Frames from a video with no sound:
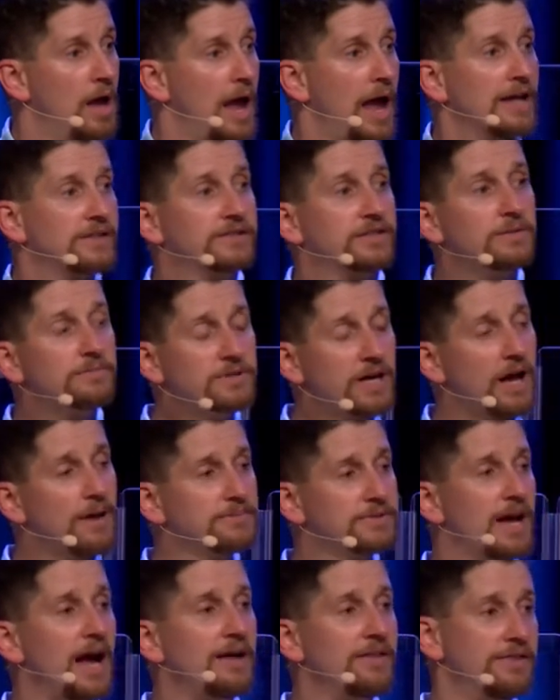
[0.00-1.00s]
And
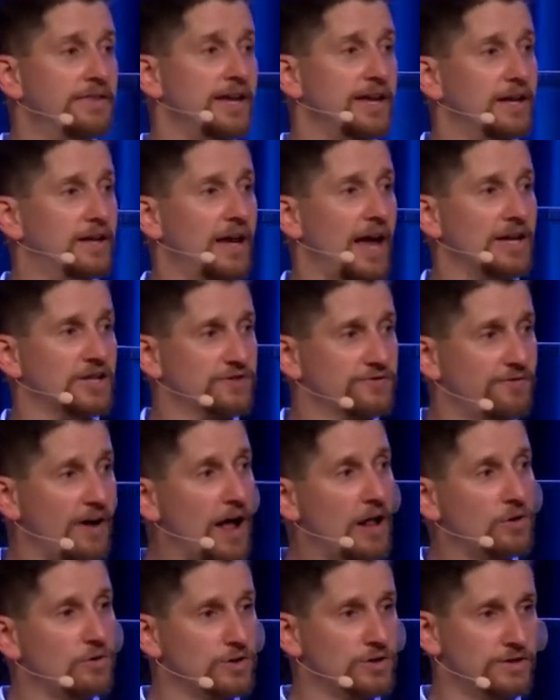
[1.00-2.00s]
sometimes I think, as
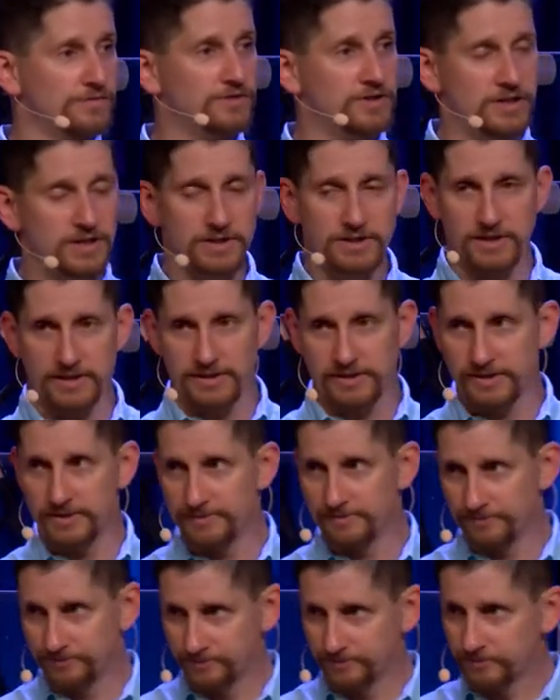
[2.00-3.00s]
followers of Jesus,
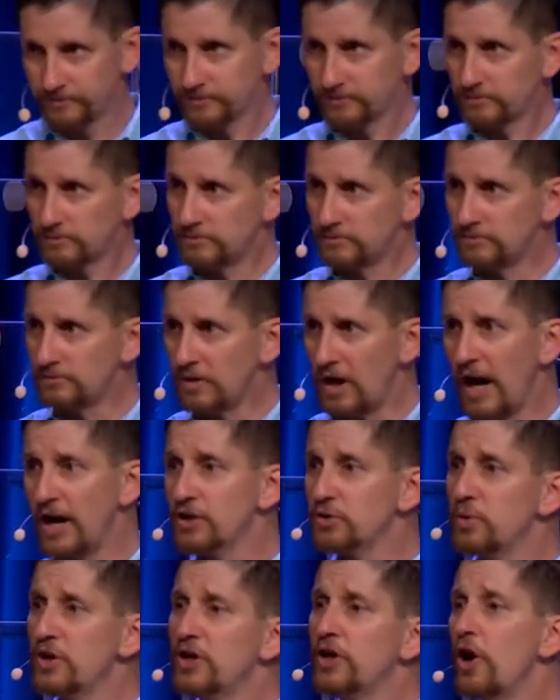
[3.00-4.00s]

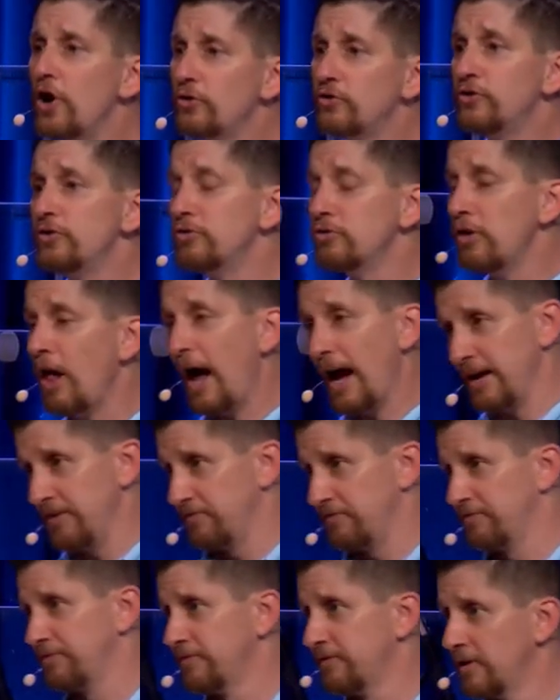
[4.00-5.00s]
as we go through
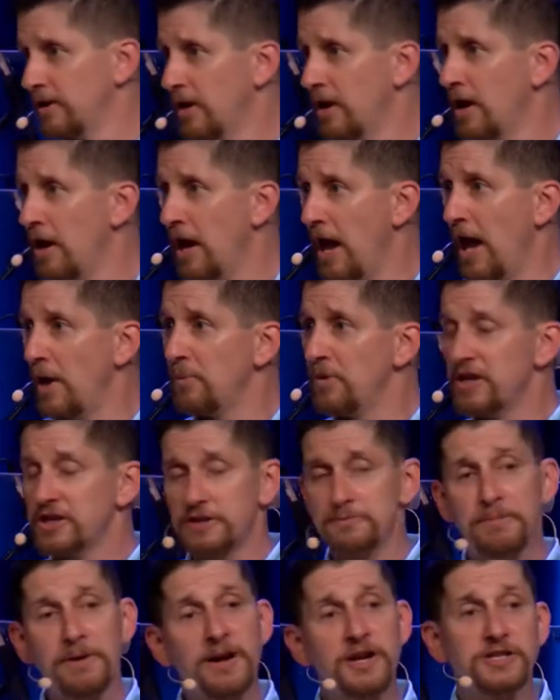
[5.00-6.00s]
life and we
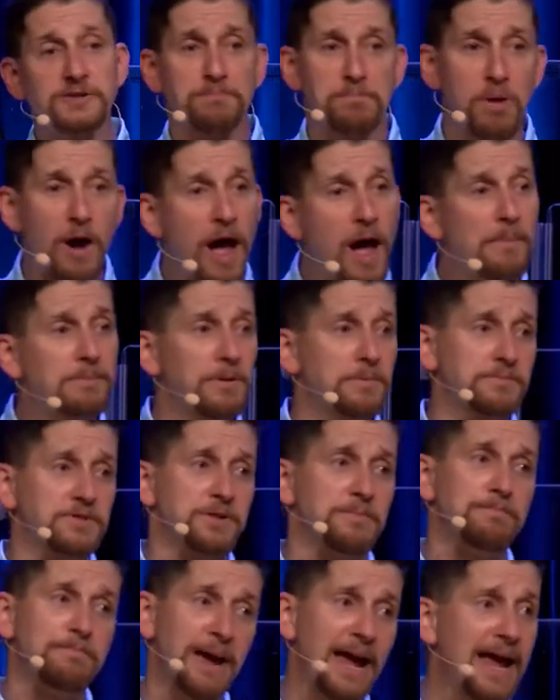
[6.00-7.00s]
experience problems
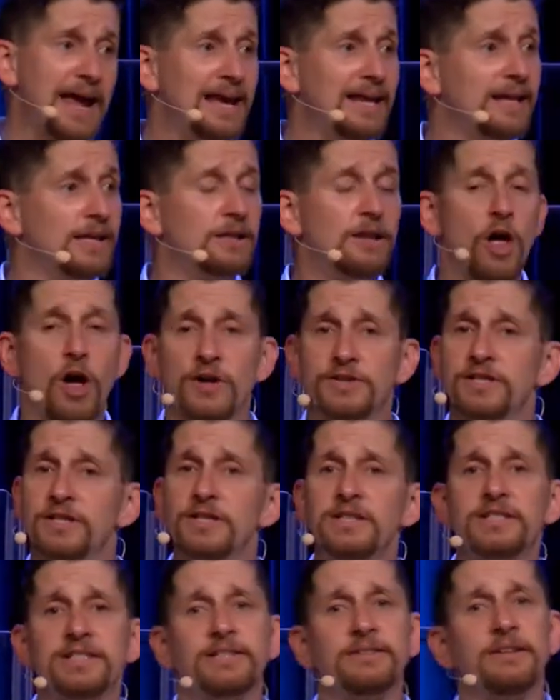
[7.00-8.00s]
and pain and loss, and
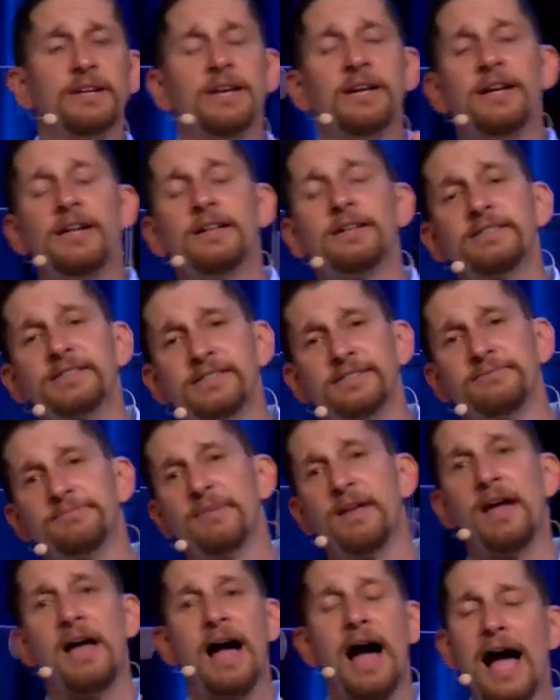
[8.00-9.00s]
listen,
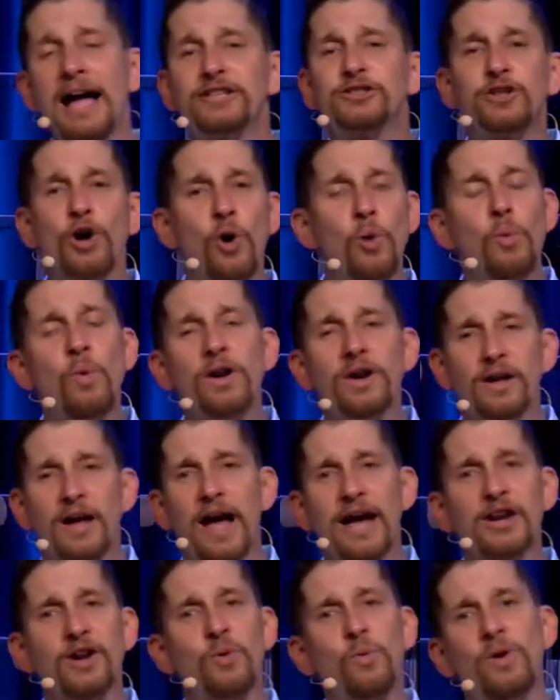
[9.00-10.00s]
listen, I don't wanna,
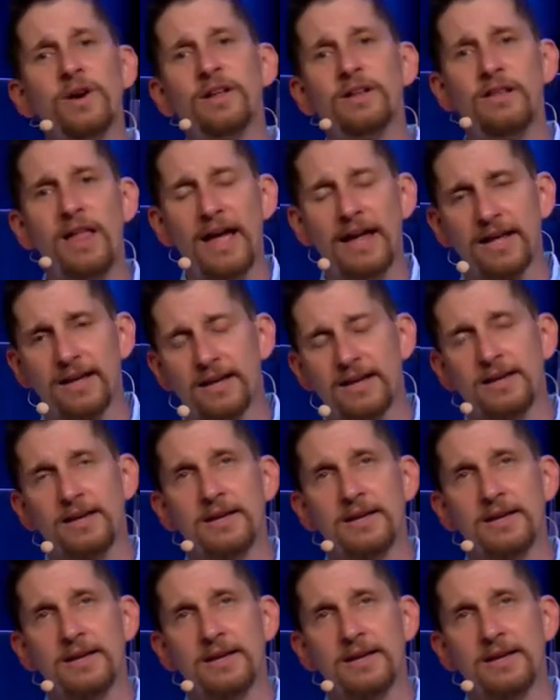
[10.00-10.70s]
I don't wanna like